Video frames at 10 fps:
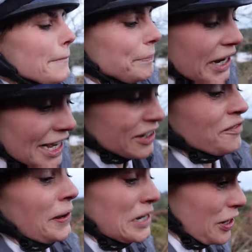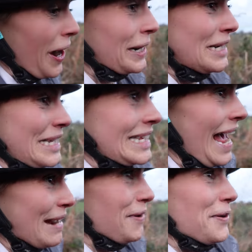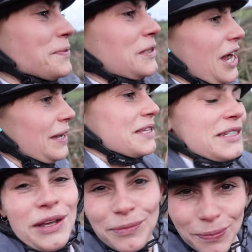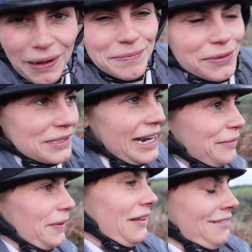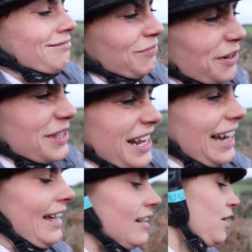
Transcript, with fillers: But as I've been trying to say multiple times, there's no more brambles now, we're, we're in the clear.